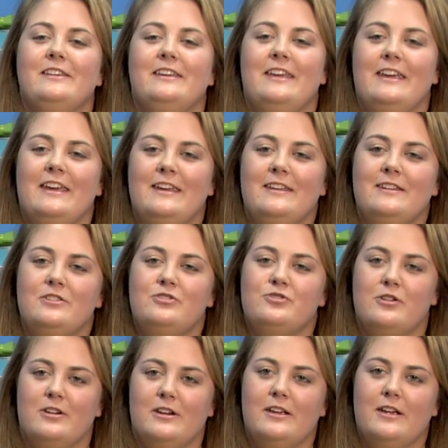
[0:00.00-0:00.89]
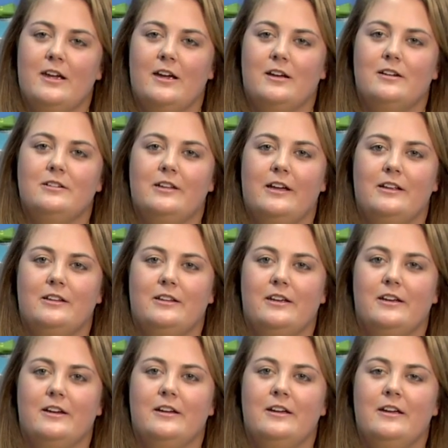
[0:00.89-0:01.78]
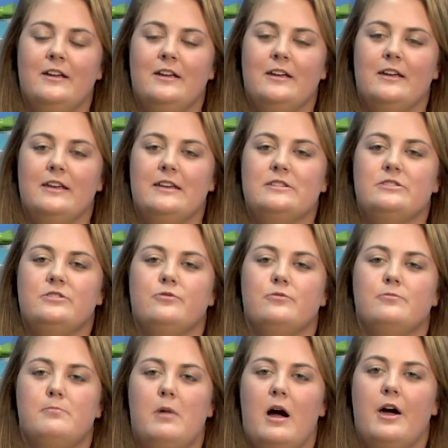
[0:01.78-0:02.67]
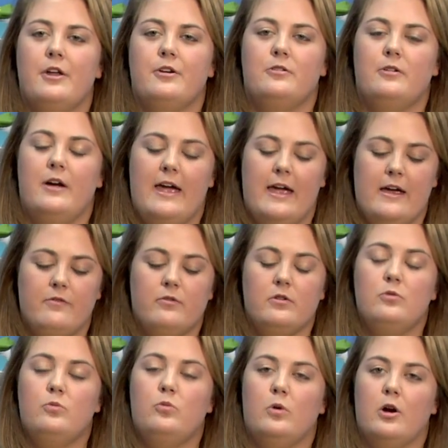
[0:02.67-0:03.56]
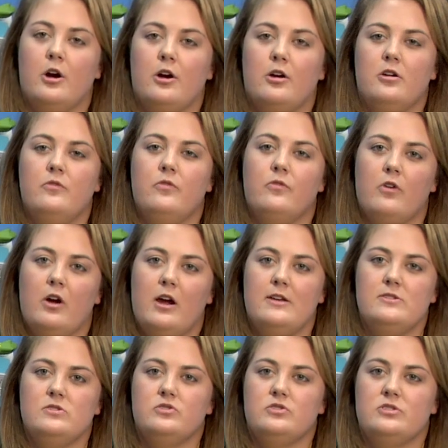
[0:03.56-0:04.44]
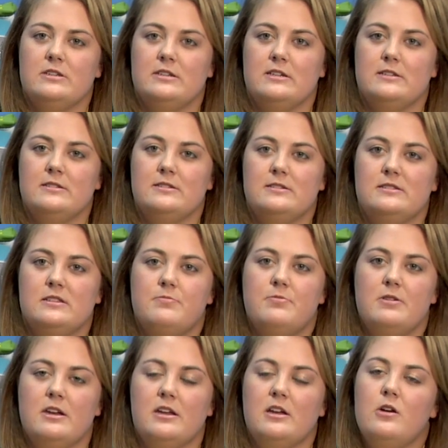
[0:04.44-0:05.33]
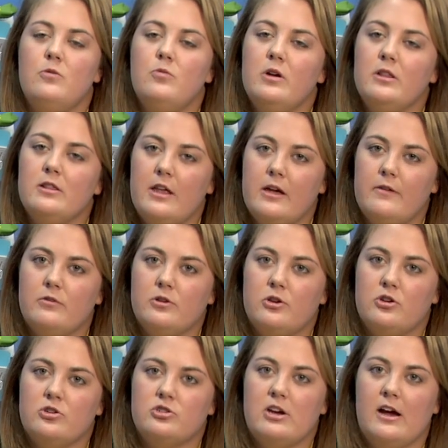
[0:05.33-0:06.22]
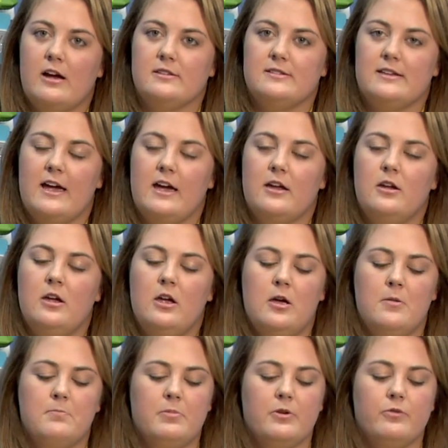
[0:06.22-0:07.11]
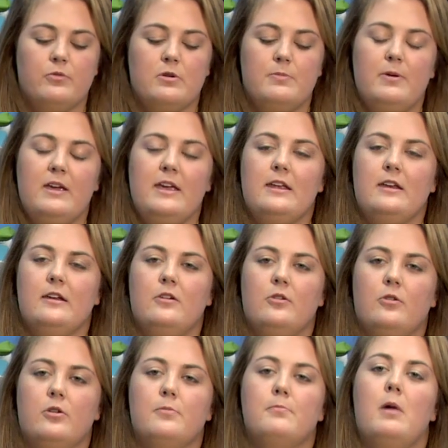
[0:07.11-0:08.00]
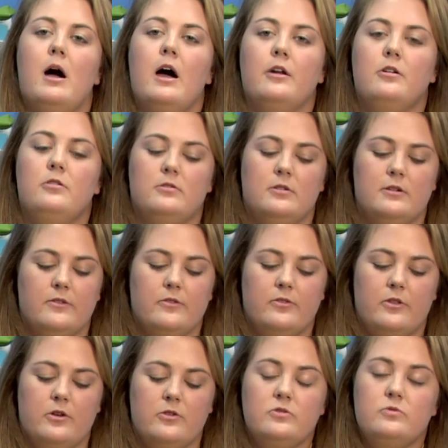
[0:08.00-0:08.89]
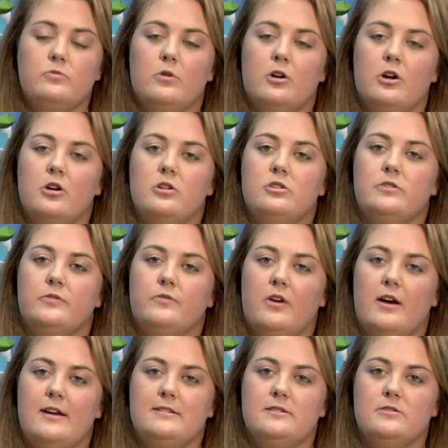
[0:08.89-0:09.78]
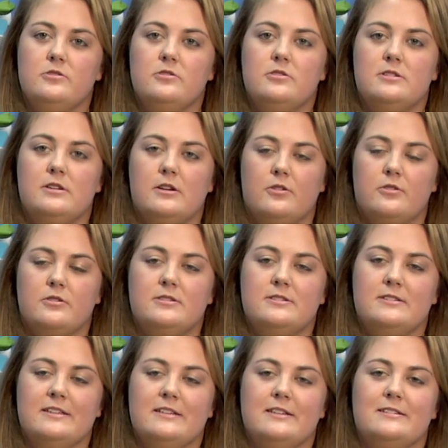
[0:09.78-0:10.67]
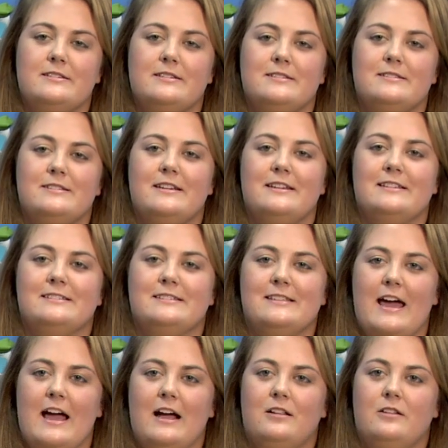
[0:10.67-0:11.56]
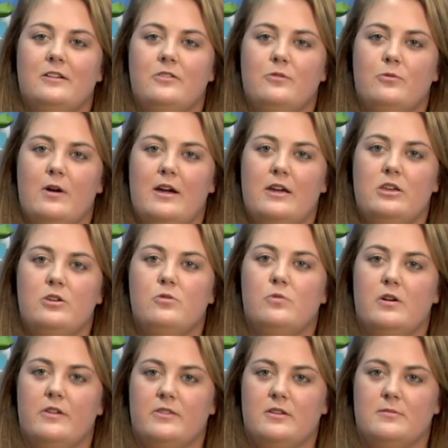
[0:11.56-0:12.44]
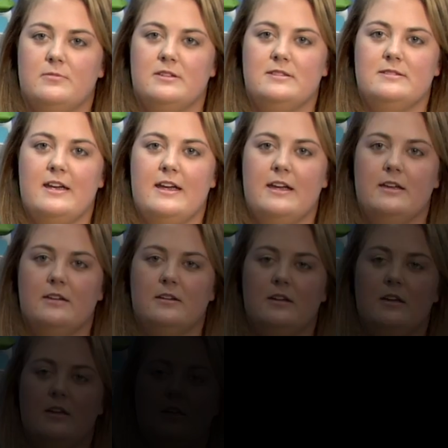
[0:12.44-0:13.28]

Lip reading: key to treating echolalia is to model every word, phrase, or sentence depending on what level your child's at, but repeat or model those words, phrases, or sentences exactly the way you want them to say it.